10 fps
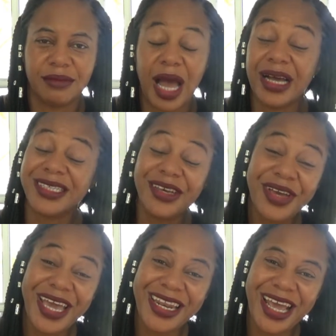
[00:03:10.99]
I'll see you
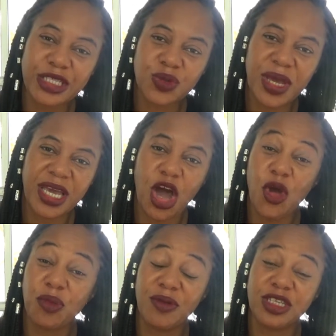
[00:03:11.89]
again next week. I
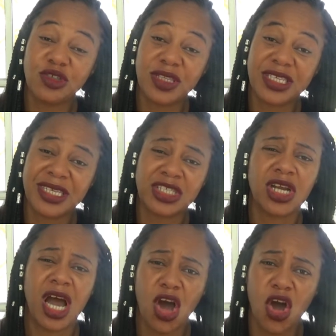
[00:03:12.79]
hope you enjoyed this session.
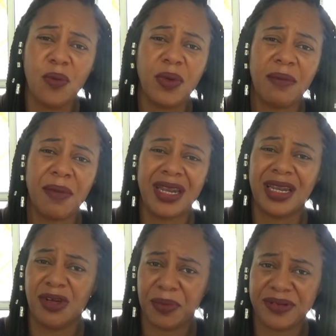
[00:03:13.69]
I hope it made a
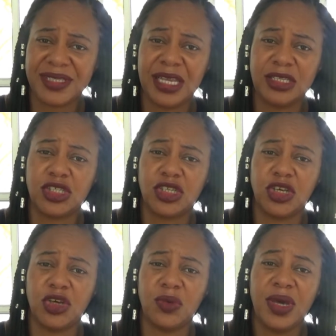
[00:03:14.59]
little bit of sense to
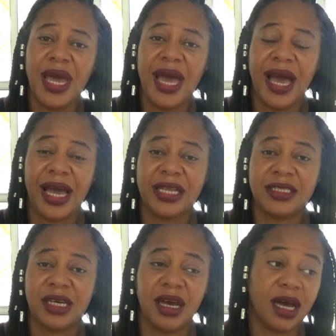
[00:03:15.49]
you.
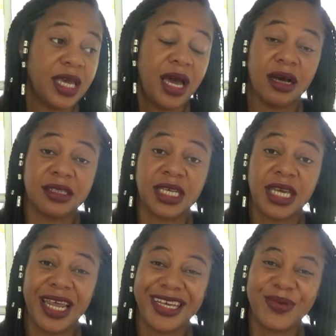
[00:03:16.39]
And yeah, I'll see
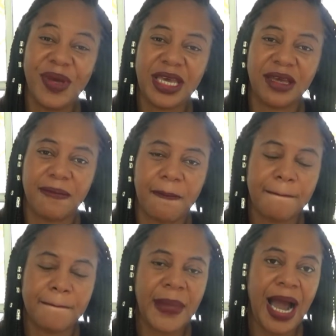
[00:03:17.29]
you next week.
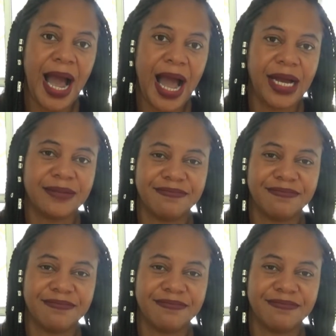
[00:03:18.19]
Bye.